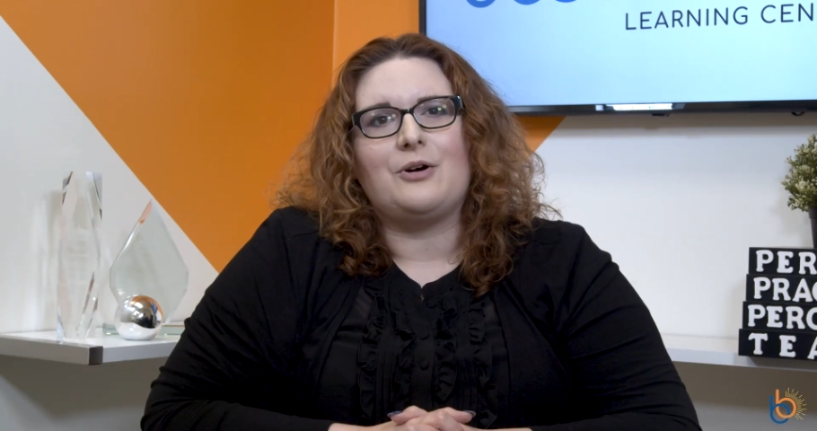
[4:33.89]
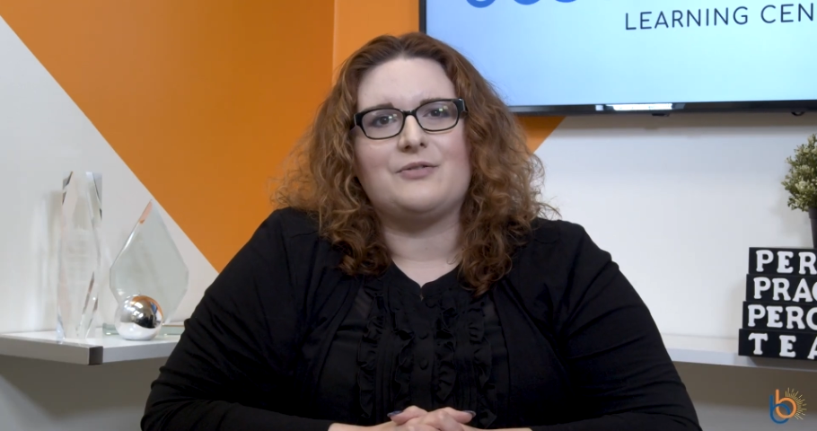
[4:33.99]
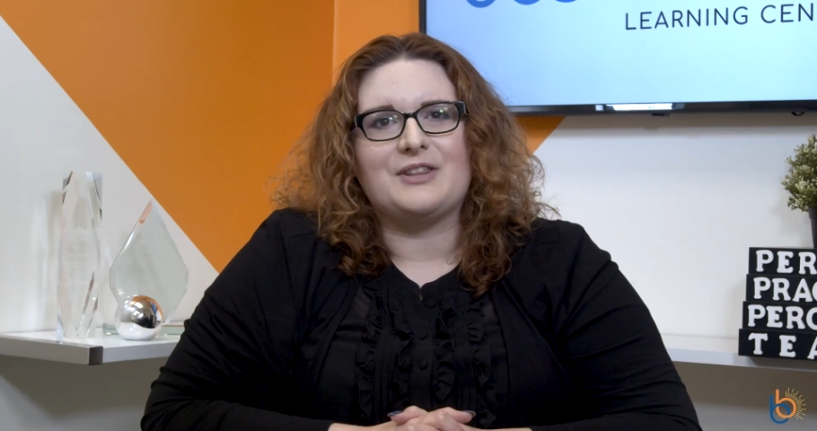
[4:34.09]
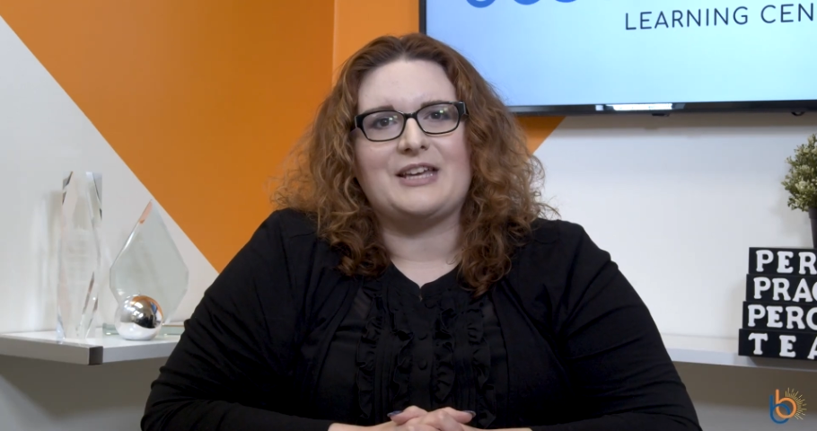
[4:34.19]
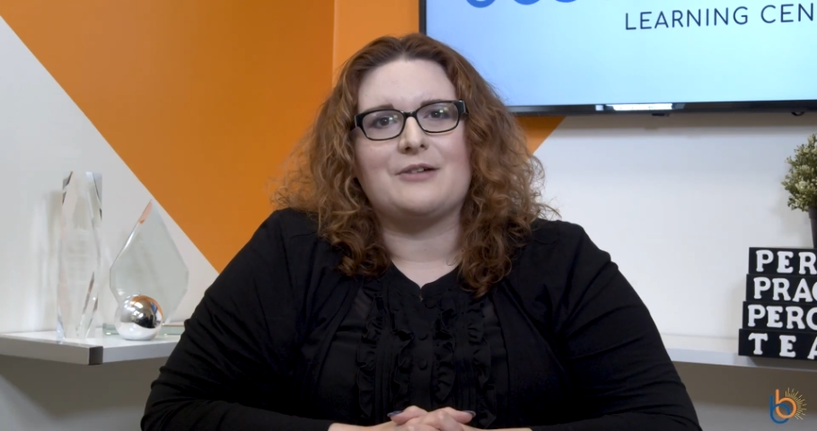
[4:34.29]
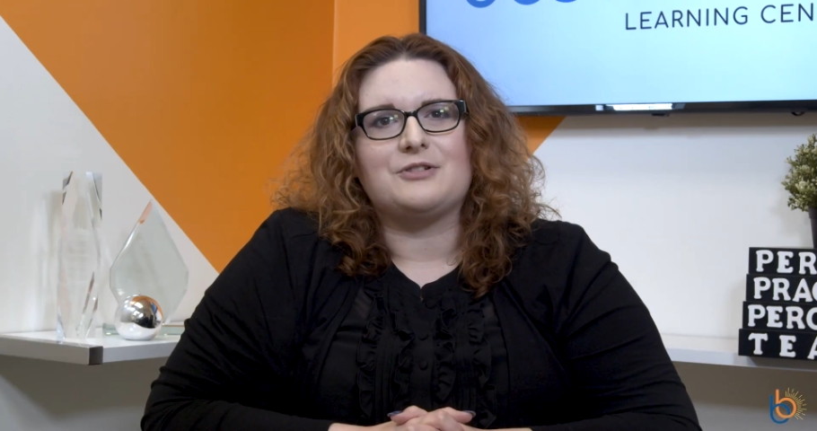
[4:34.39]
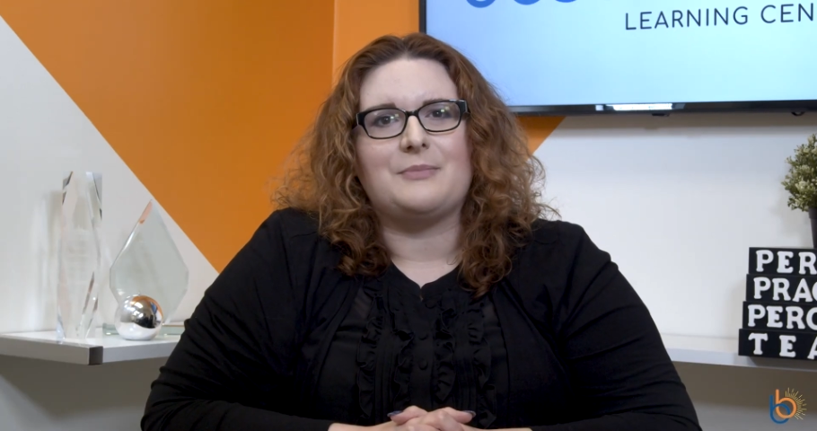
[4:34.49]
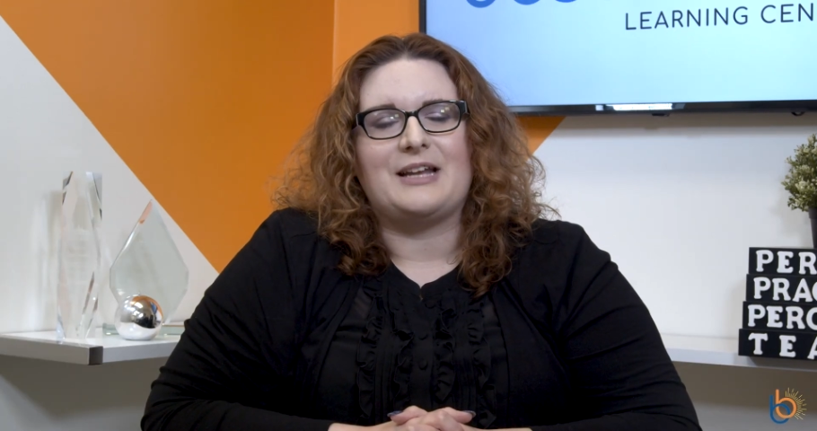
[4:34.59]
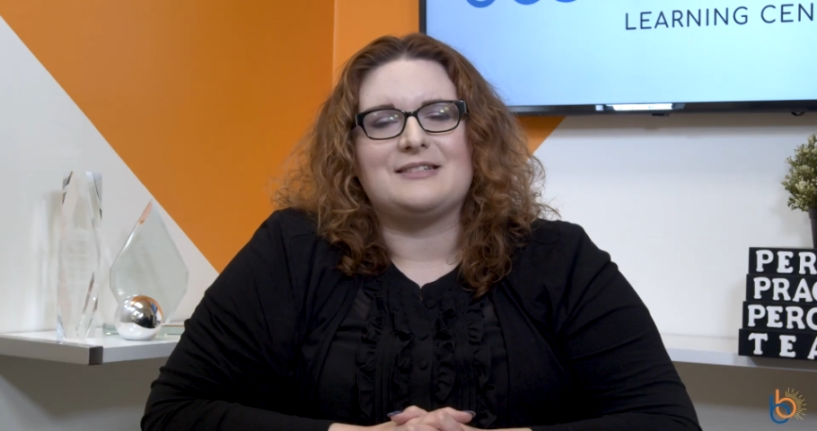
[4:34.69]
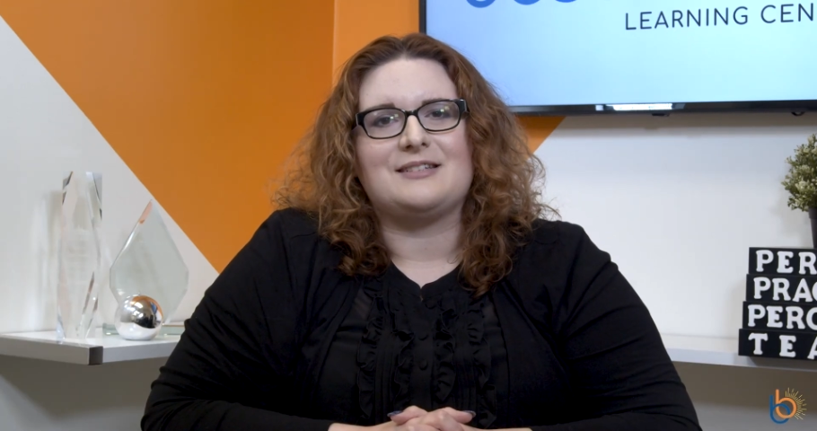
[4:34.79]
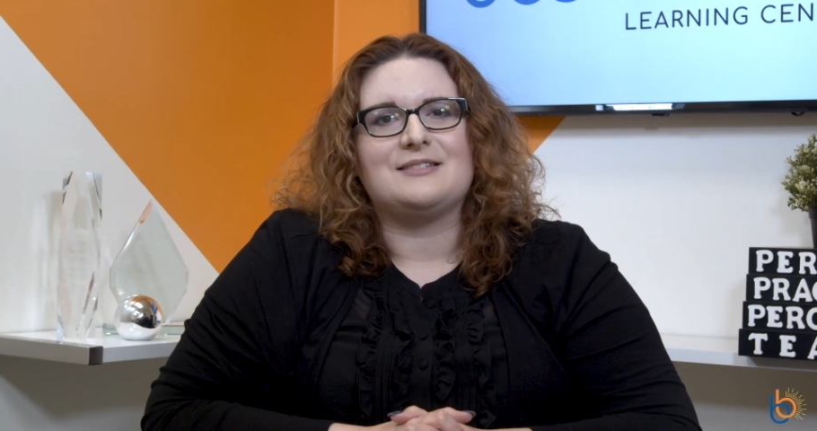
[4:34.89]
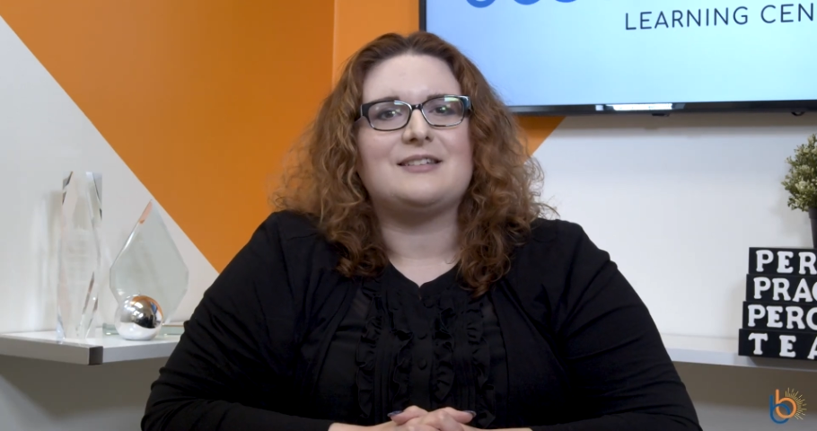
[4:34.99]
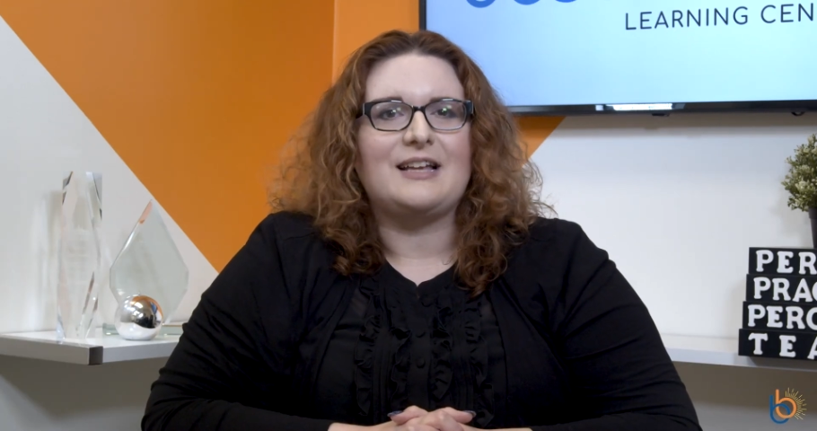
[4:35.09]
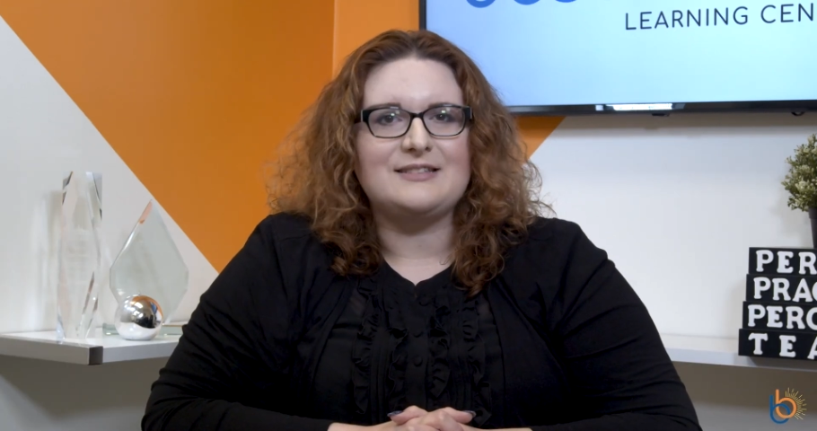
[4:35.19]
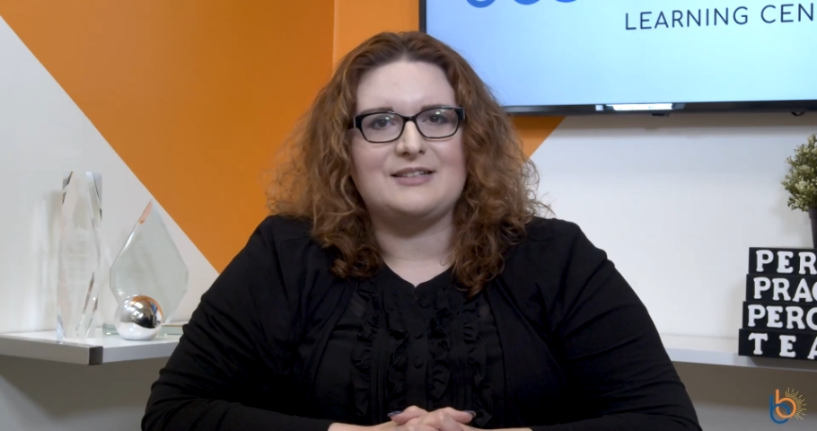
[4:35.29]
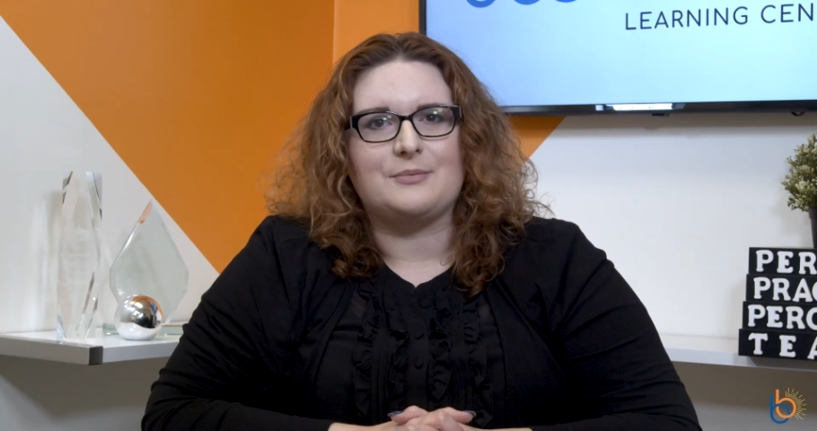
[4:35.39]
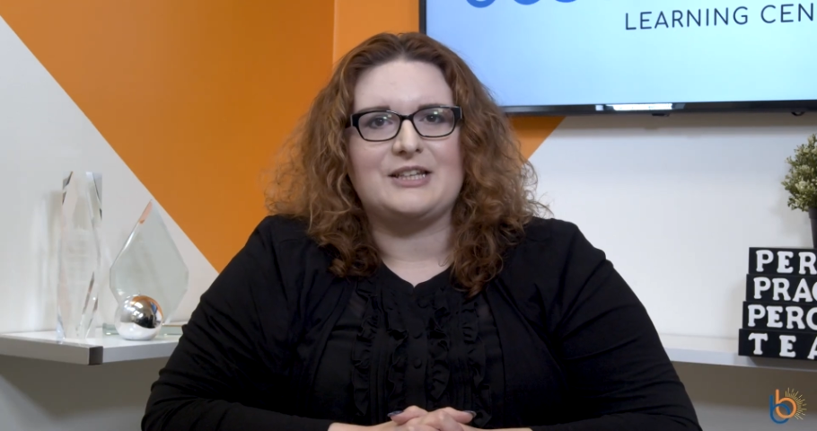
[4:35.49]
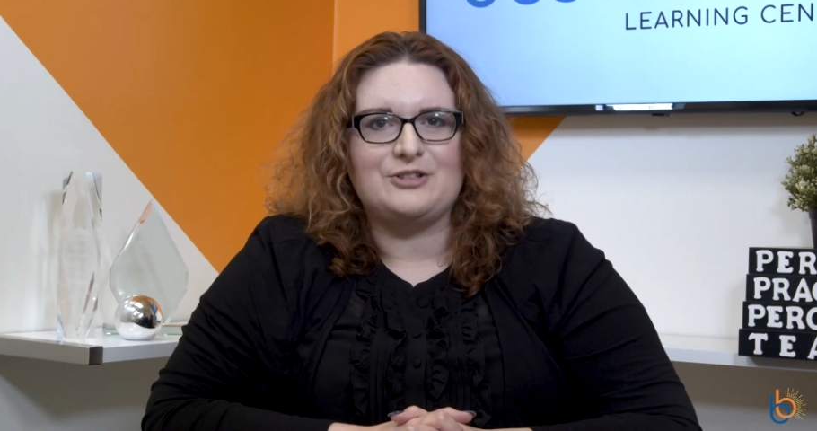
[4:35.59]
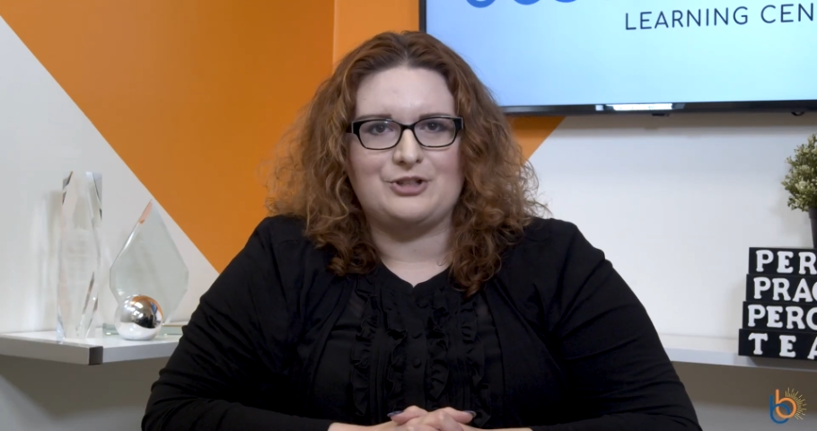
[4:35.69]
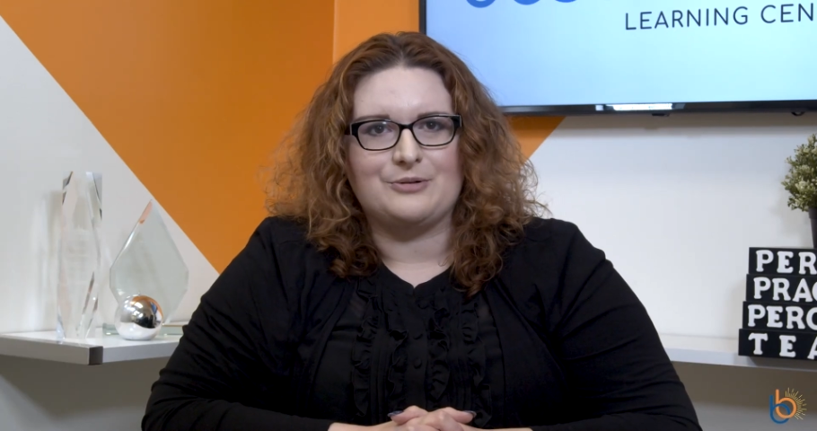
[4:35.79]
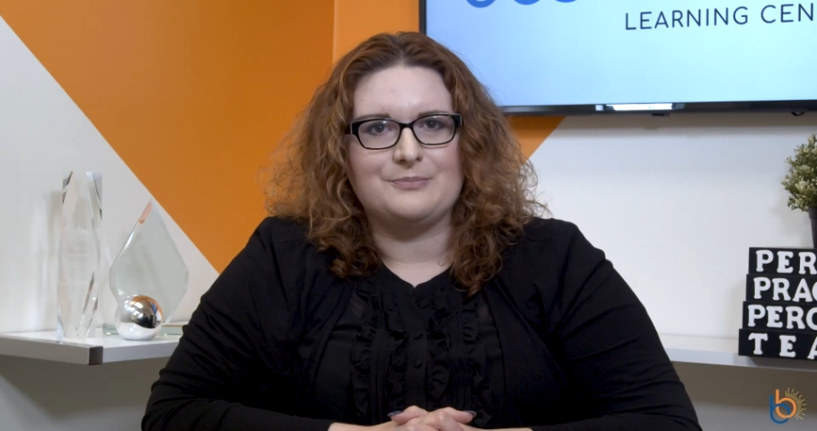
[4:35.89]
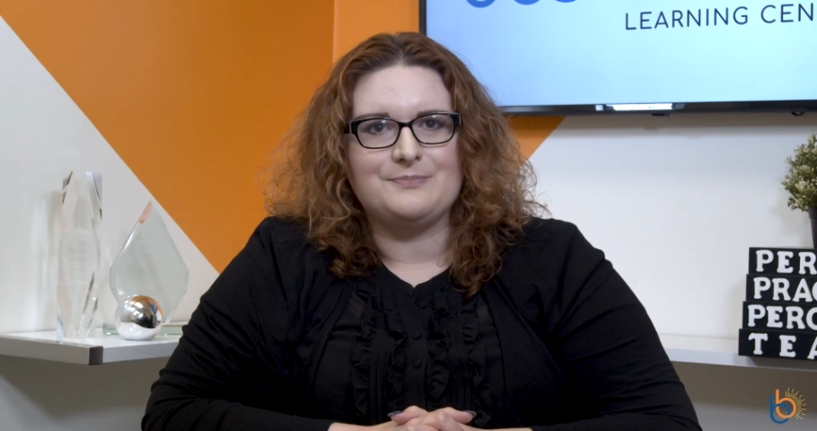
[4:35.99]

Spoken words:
over-the-counter medicines and see what they do.